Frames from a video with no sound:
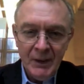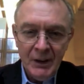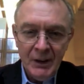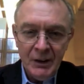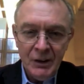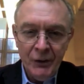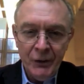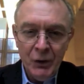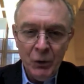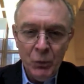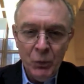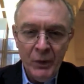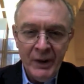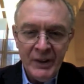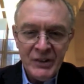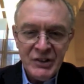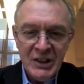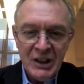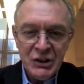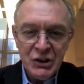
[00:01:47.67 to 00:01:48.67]
That we're
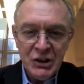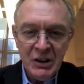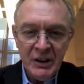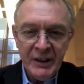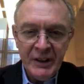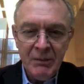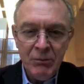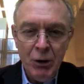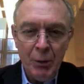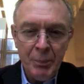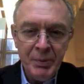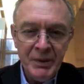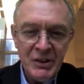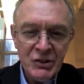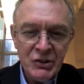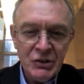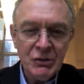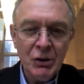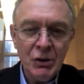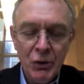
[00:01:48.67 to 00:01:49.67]
essentially
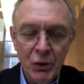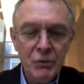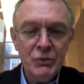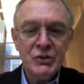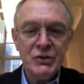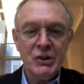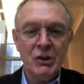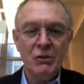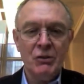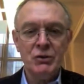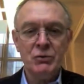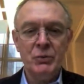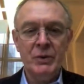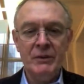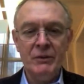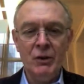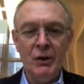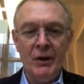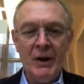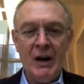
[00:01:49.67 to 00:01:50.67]
Robinson Crusoes. We've
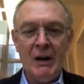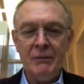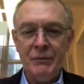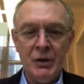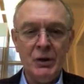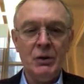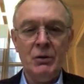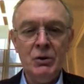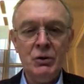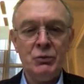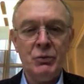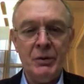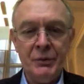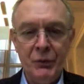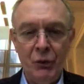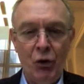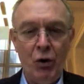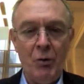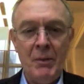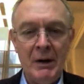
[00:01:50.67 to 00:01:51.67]
got our views, we
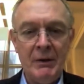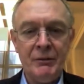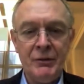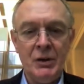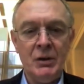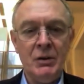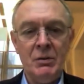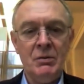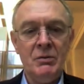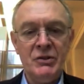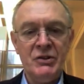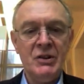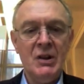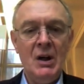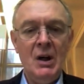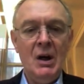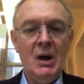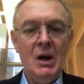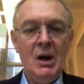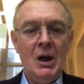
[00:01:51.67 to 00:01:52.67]
form our
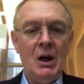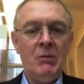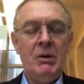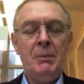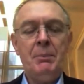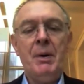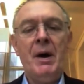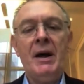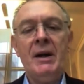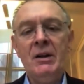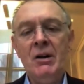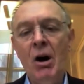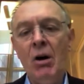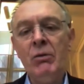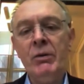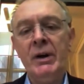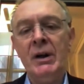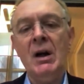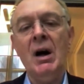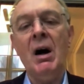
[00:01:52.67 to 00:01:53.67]
views, and we pay
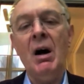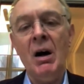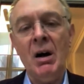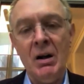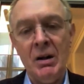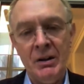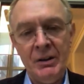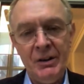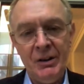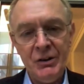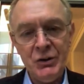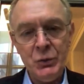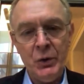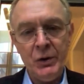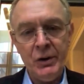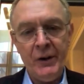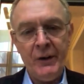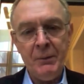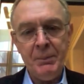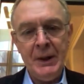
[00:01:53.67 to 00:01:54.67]
no regard
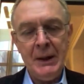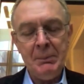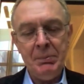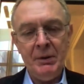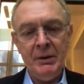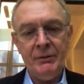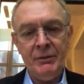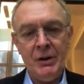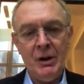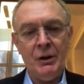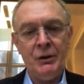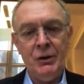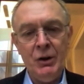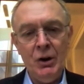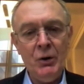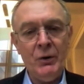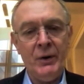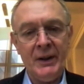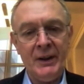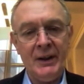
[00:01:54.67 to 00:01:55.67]
to what other people are
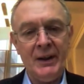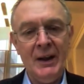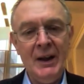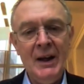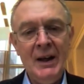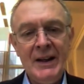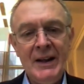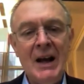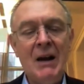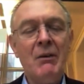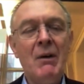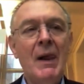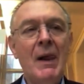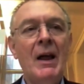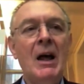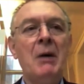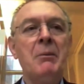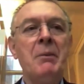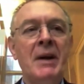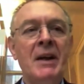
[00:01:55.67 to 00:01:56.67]
doing. Now,
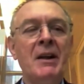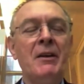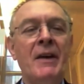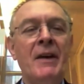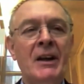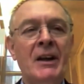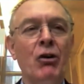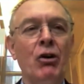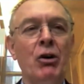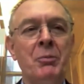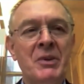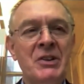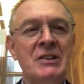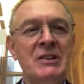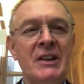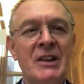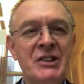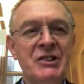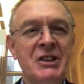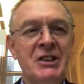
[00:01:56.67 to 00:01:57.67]
economists
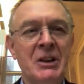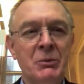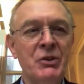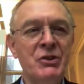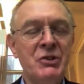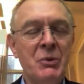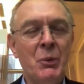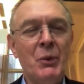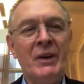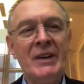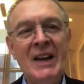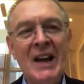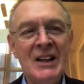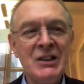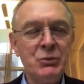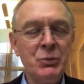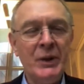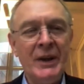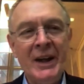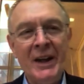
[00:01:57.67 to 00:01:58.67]
listening will say, well,
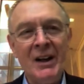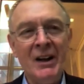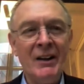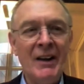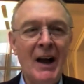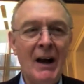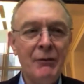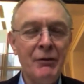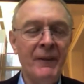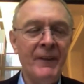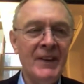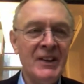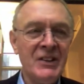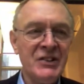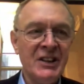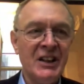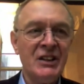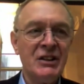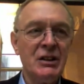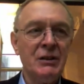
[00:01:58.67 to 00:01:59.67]
yes, we can allow for these
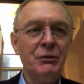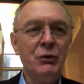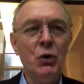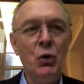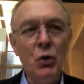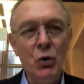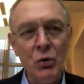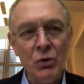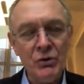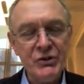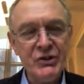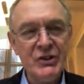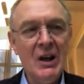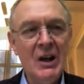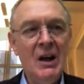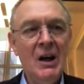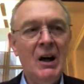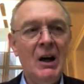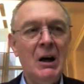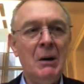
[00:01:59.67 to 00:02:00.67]
things, and of
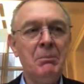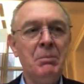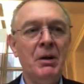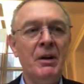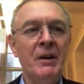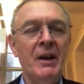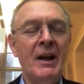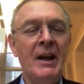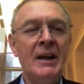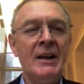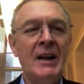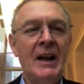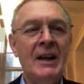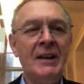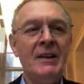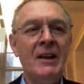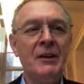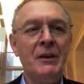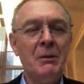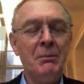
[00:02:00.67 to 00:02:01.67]
course, but
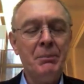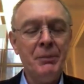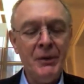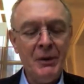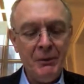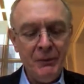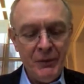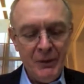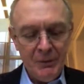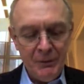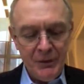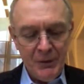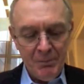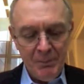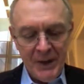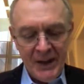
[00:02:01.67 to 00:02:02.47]
the